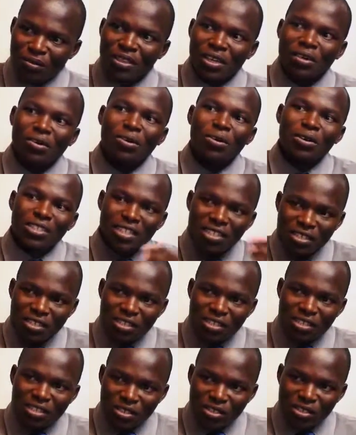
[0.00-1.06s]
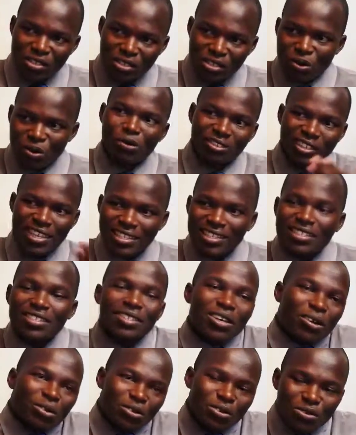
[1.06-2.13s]
the course, as you grow,
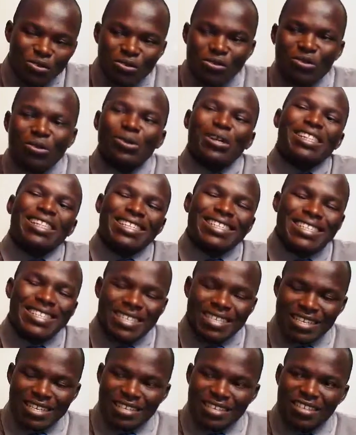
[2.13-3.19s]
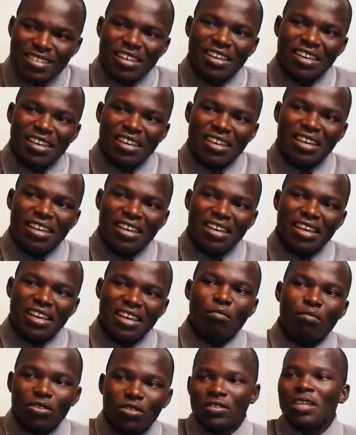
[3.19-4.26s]
since you're going to grow with the disease, most
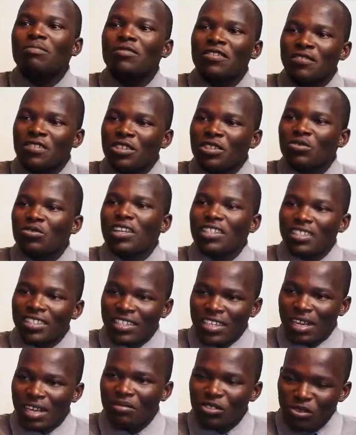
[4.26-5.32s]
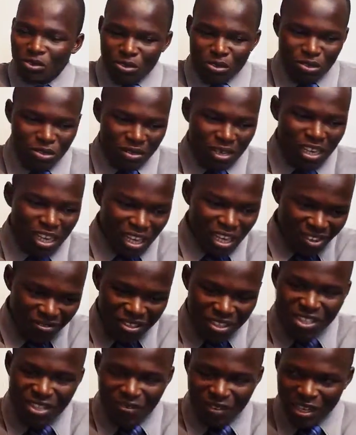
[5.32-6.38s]
of them eventually they come to know, if
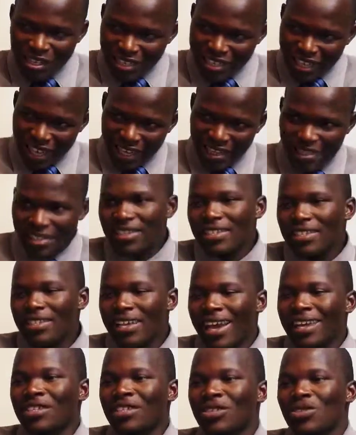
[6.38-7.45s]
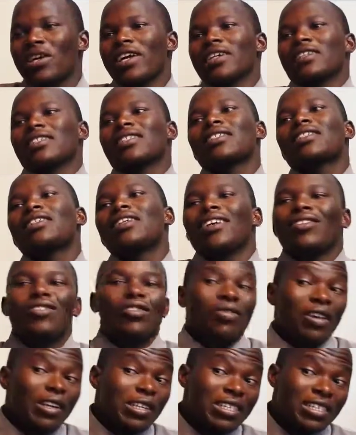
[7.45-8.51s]
this value is like this, I need to act. If
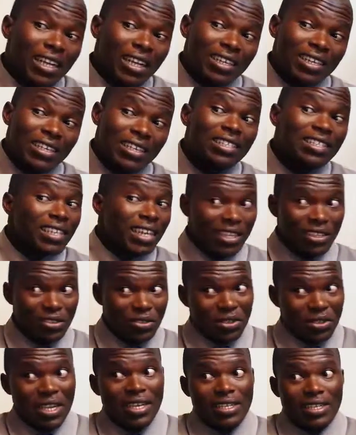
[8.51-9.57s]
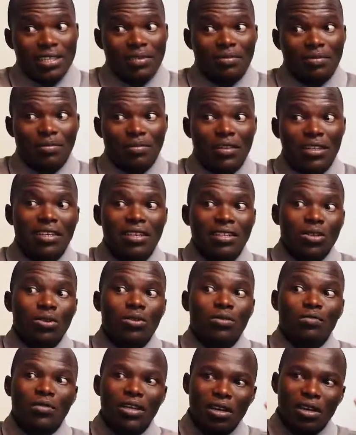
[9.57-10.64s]
the value is like this, I need to act.
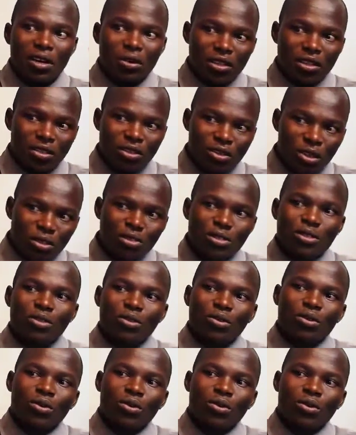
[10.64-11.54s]
So with those